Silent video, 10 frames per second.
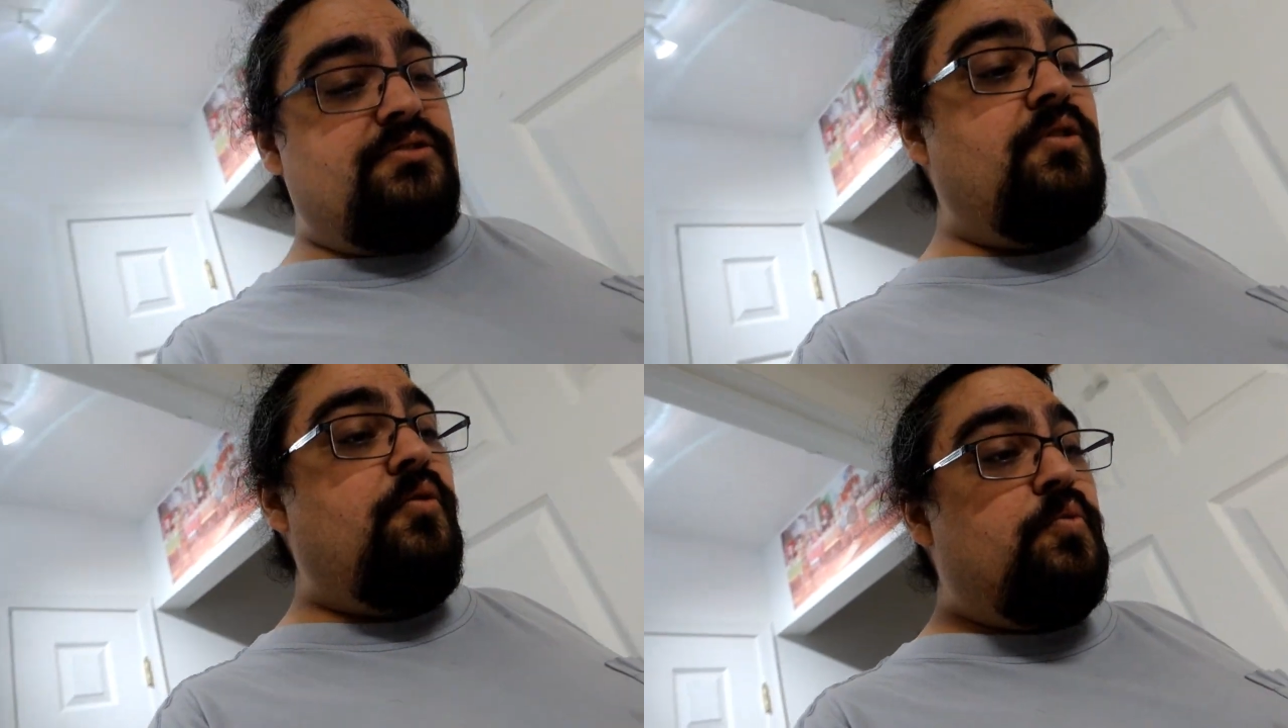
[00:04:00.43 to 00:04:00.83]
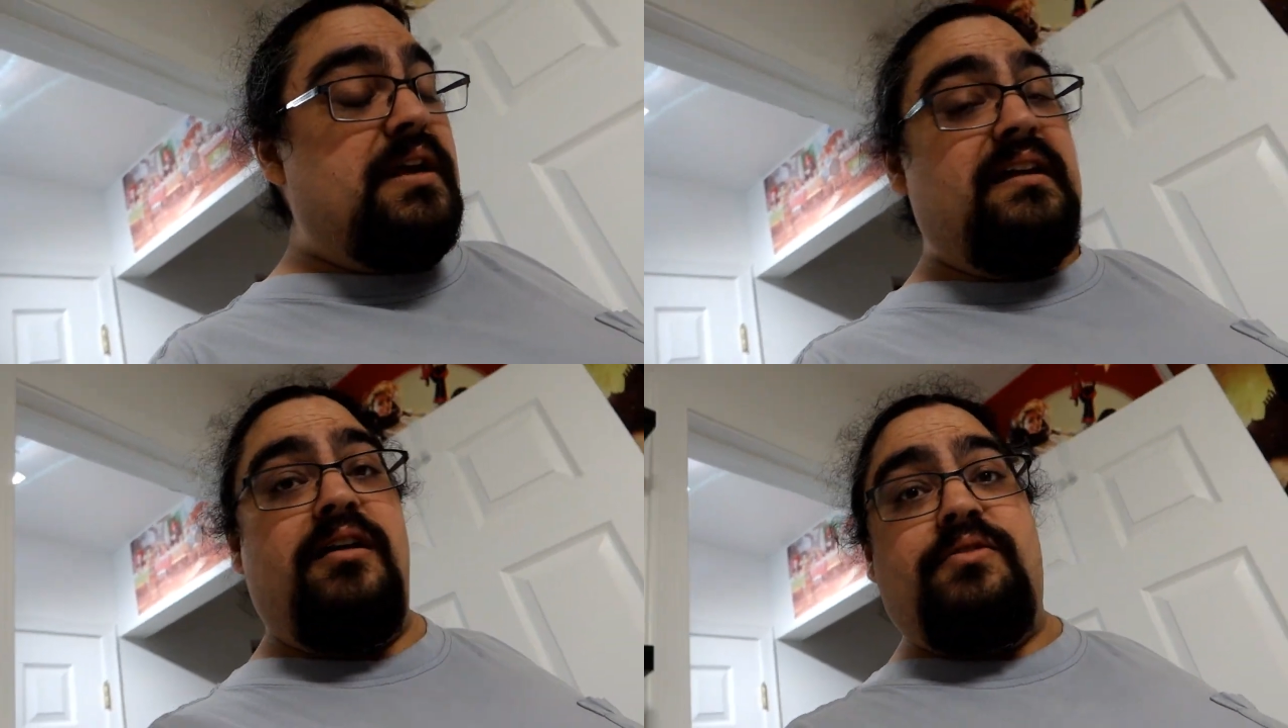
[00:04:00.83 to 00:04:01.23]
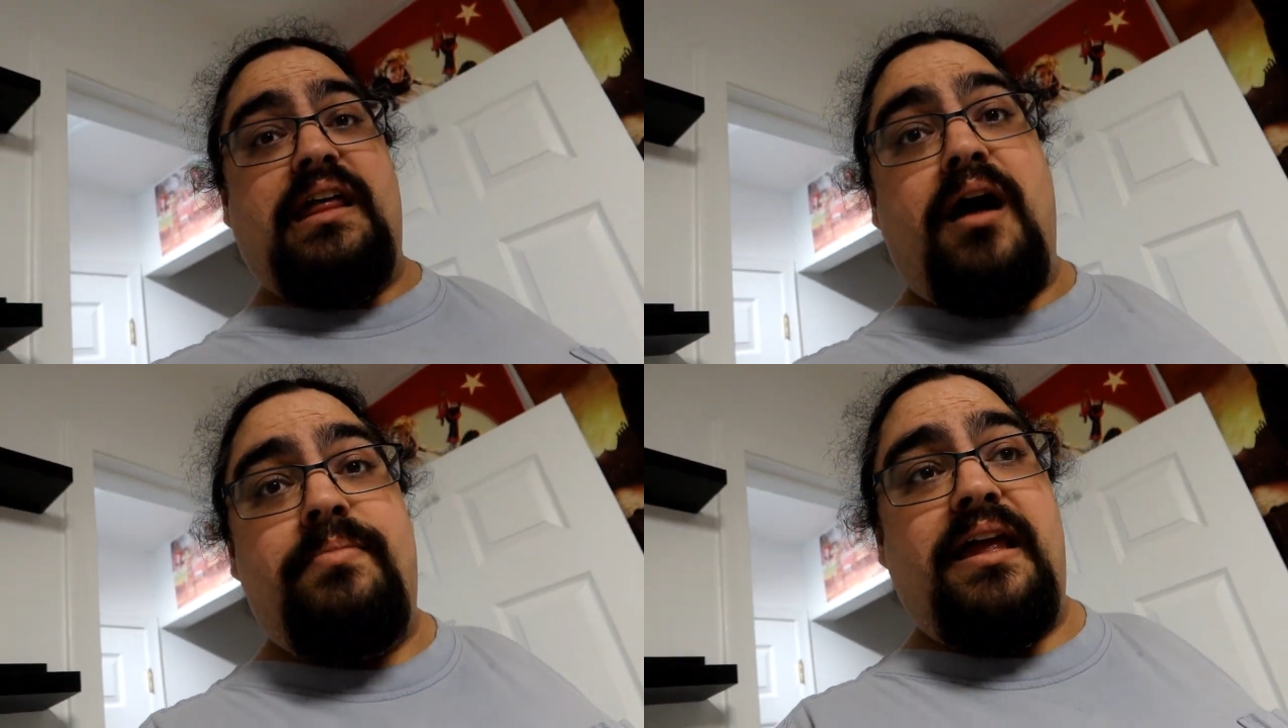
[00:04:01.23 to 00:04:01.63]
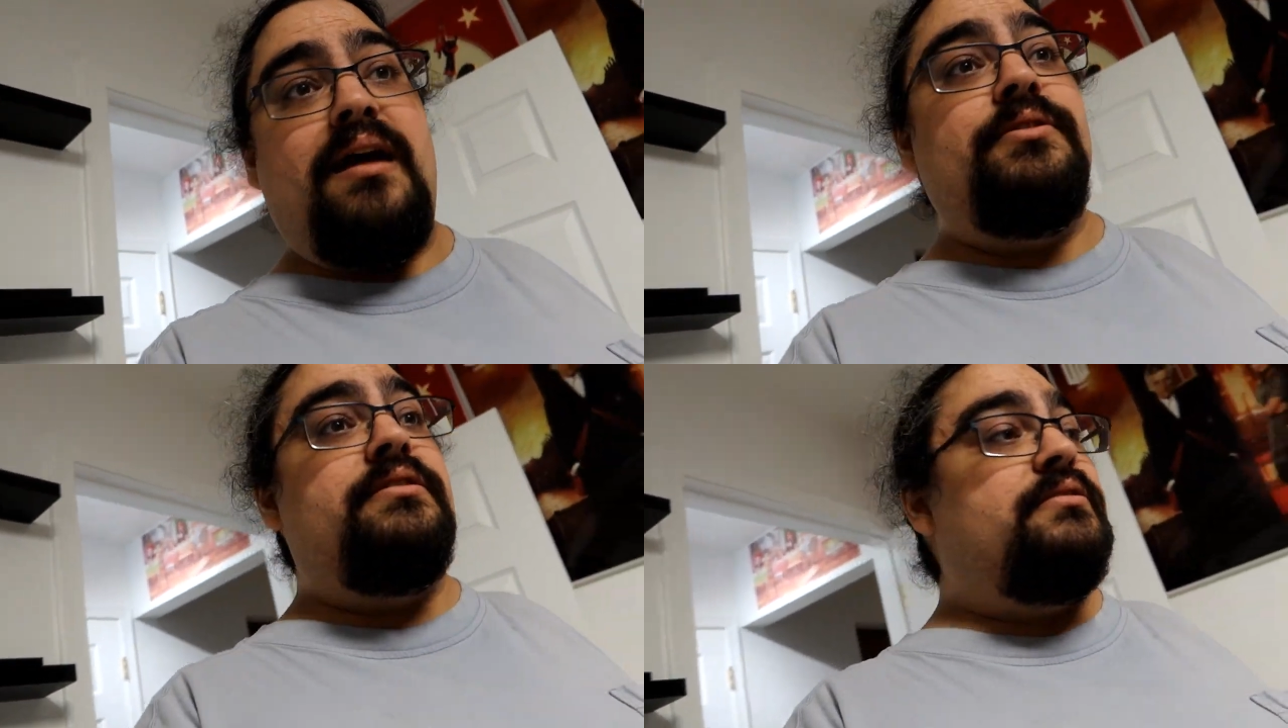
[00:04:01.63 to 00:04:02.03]
to a week without being
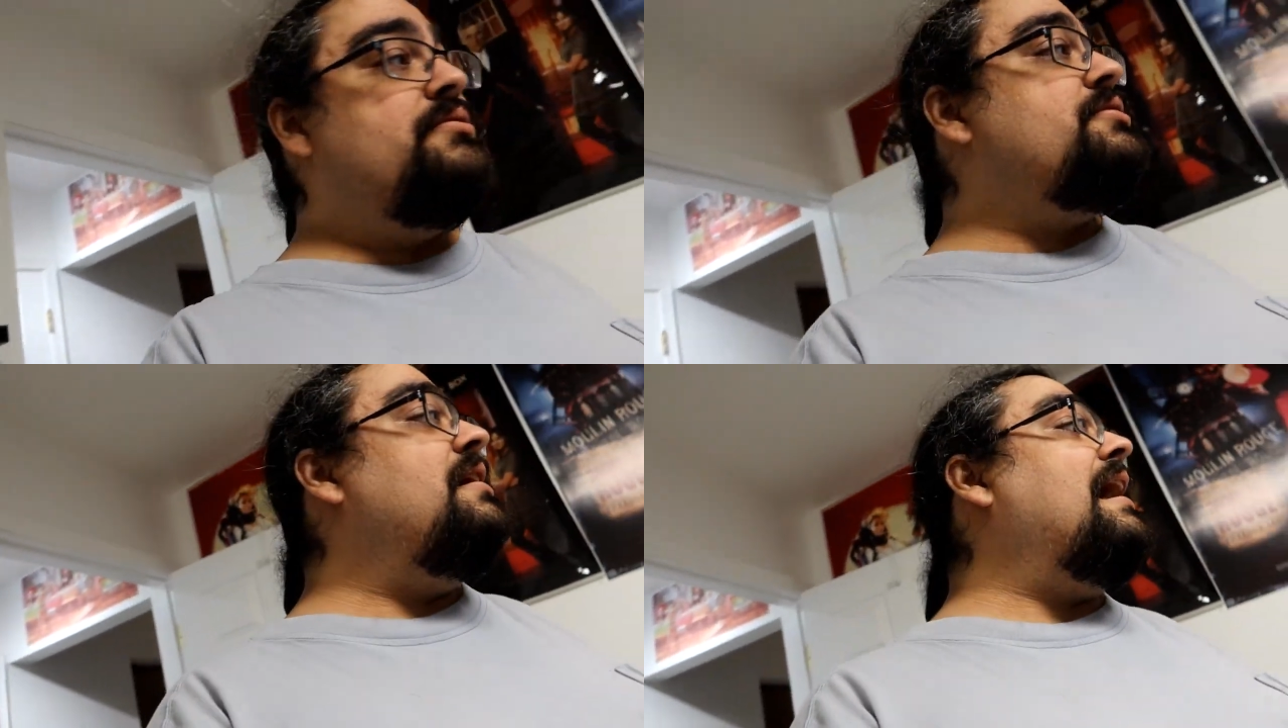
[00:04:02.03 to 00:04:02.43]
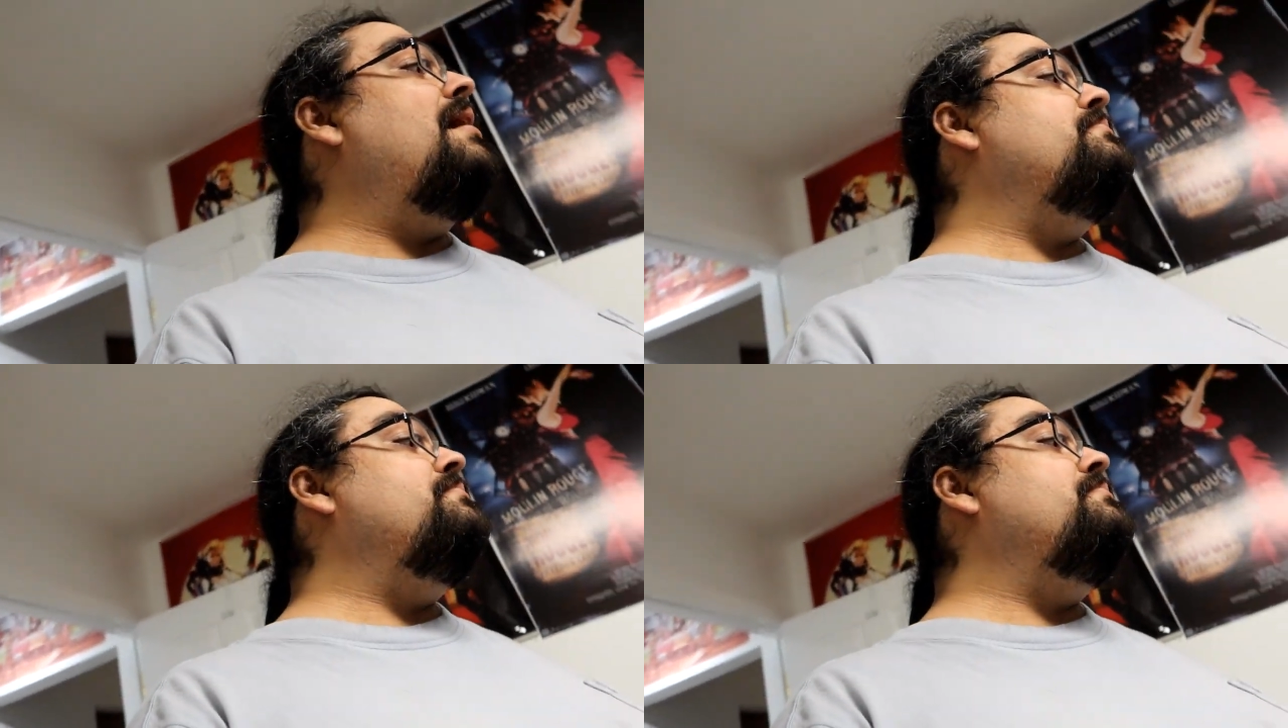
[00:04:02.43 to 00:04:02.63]
able to do so, like, I